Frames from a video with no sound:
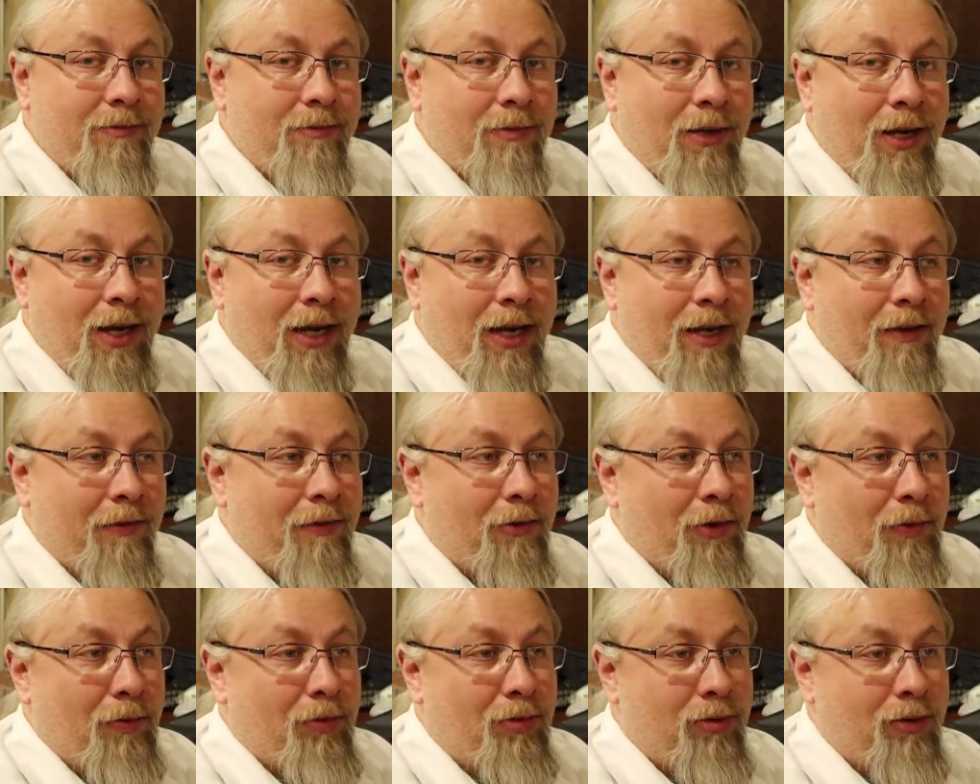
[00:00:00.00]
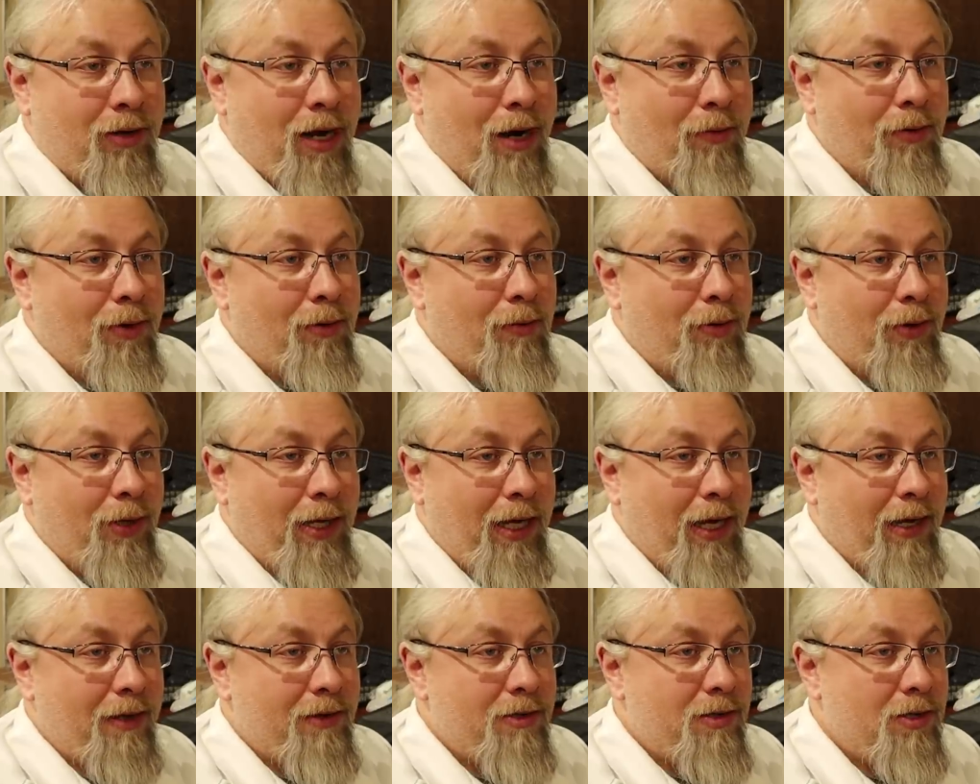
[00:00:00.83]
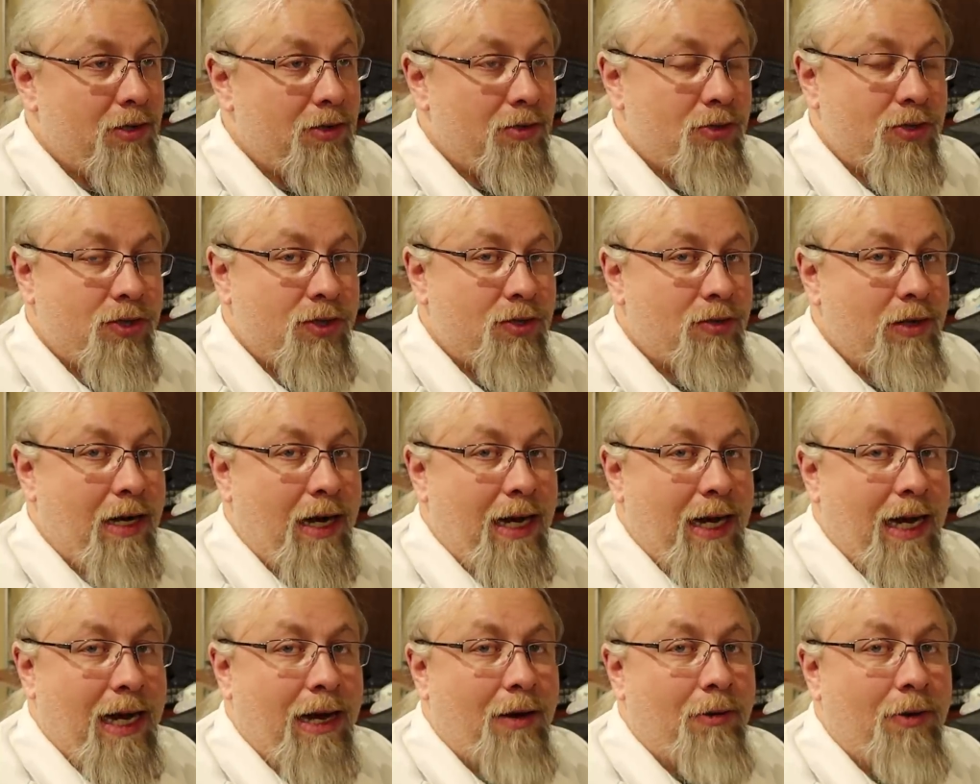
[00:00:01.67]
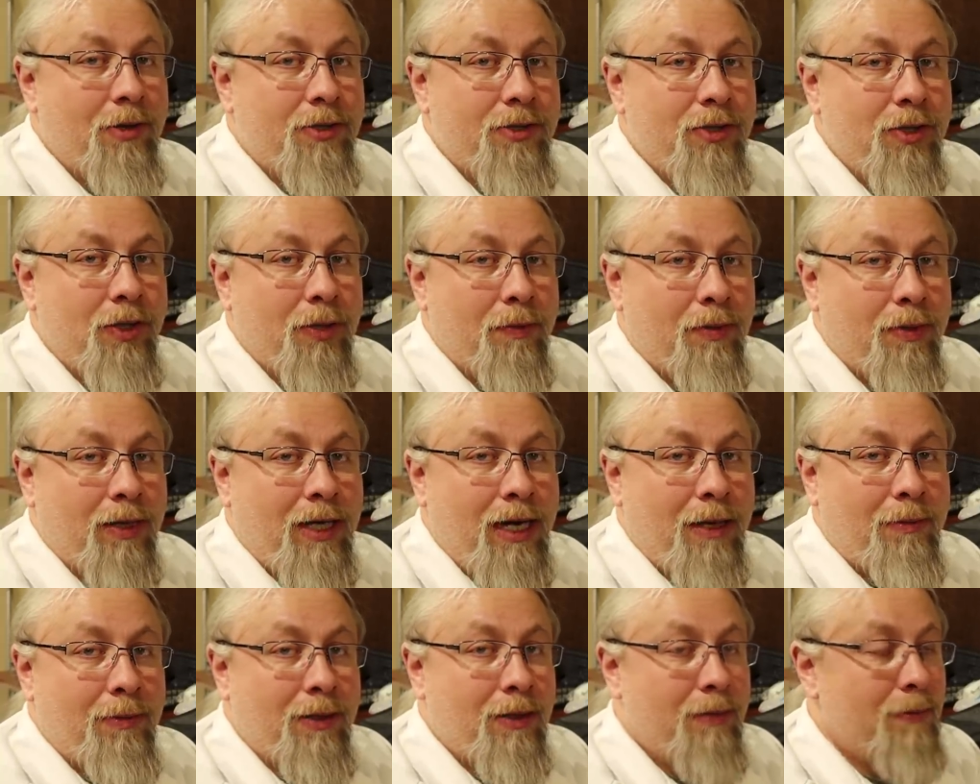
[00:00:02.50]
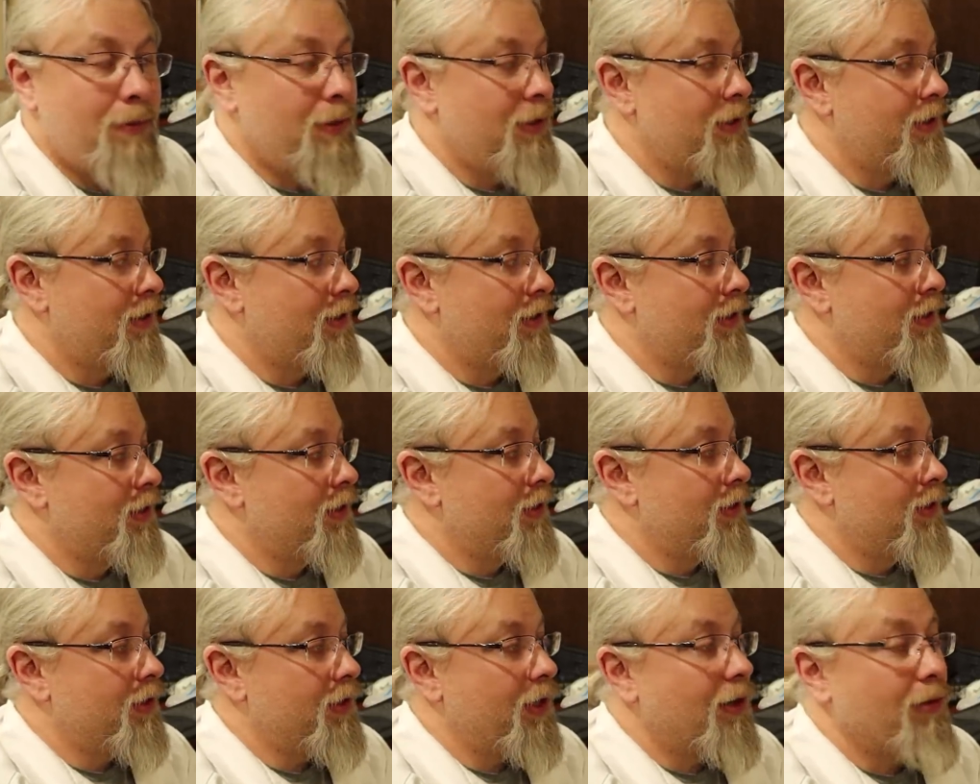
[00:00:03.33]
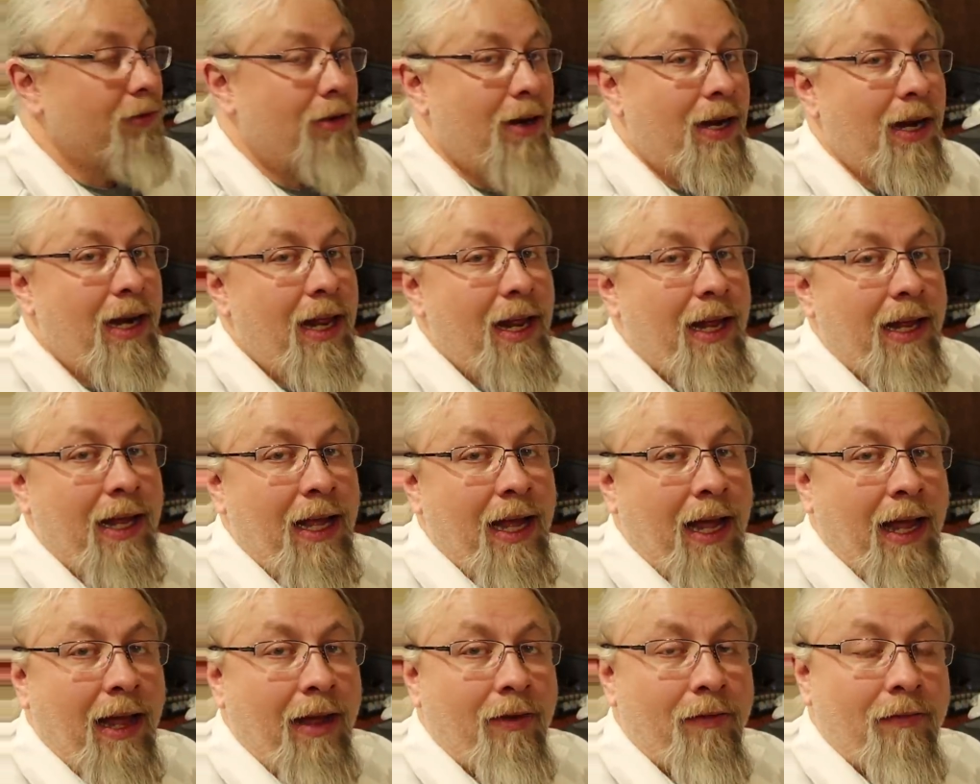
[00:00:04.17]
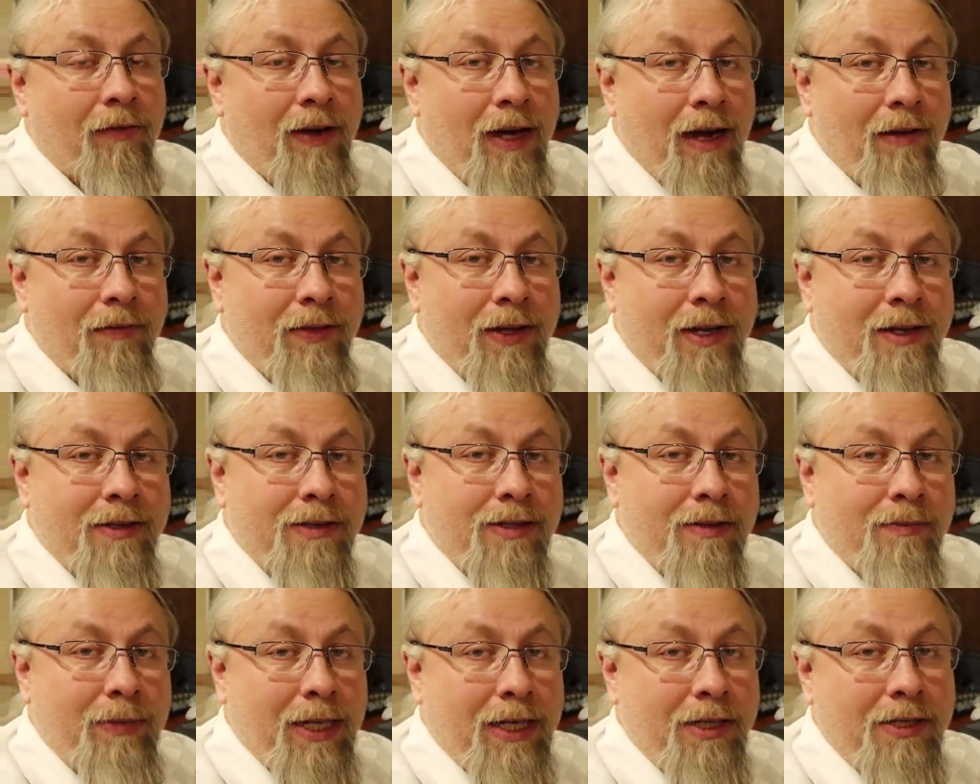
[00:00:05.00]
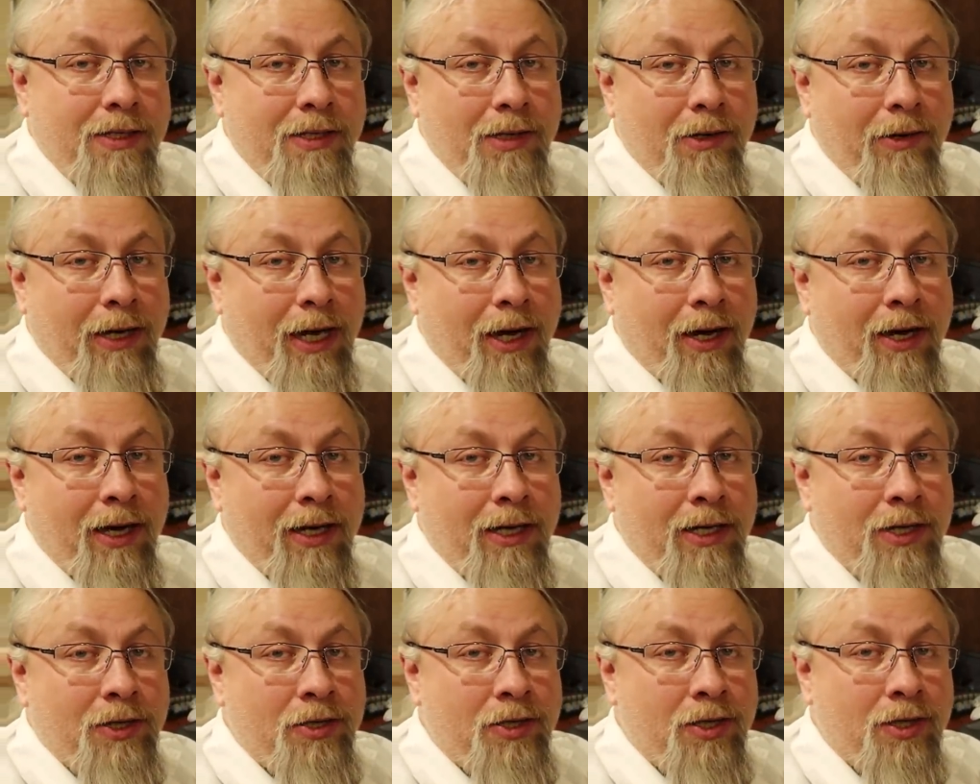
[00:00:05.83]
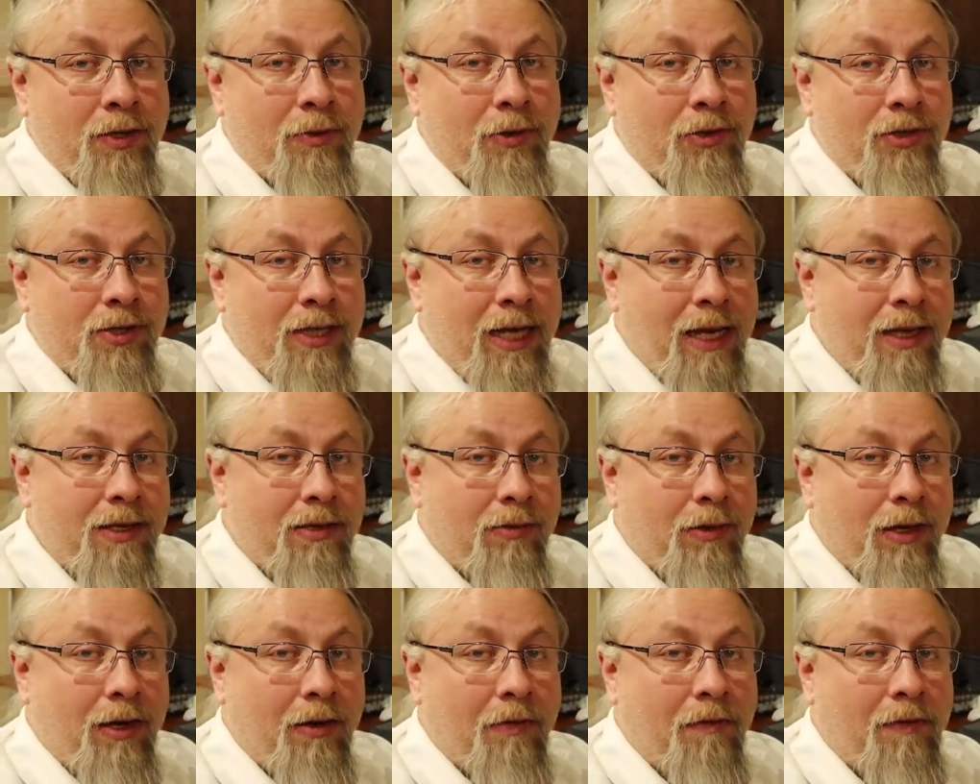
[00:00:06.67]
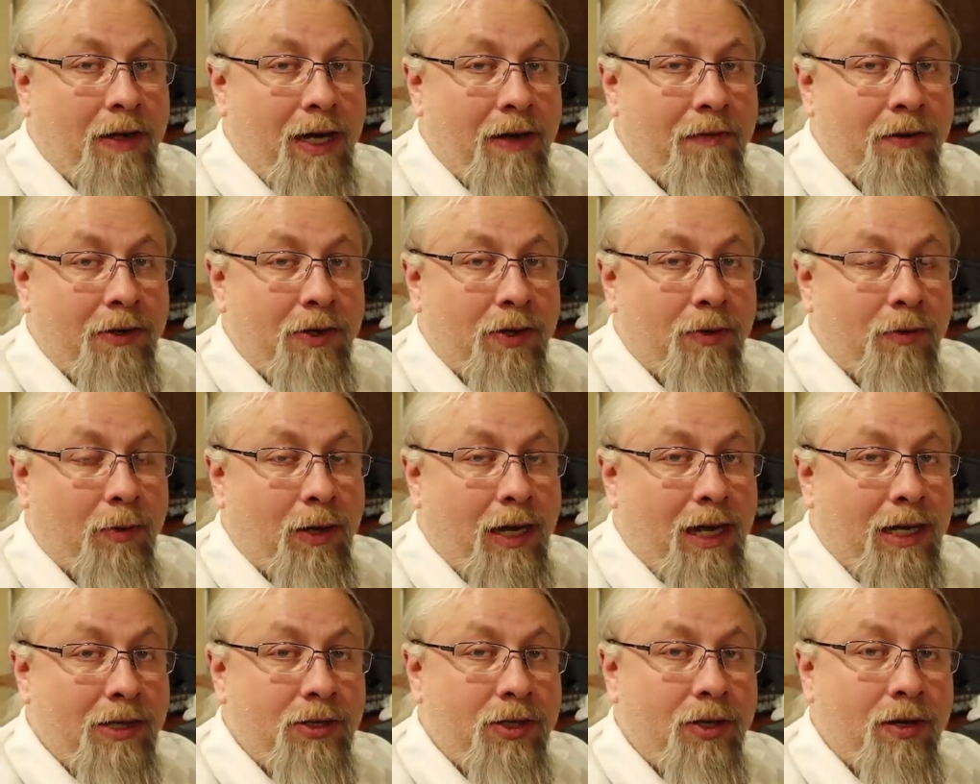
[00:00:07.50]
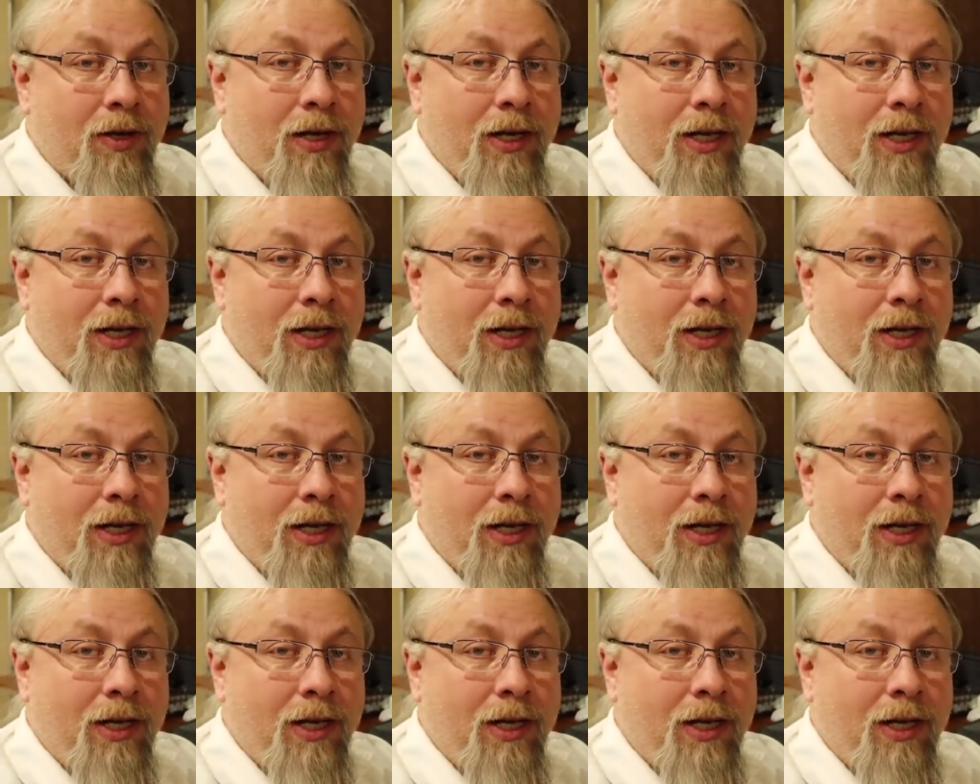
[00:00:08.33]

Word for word: run it for probably two straight hours, no problem. You're running a five thousand B T U air conditioner, which takes around five hundred watts. You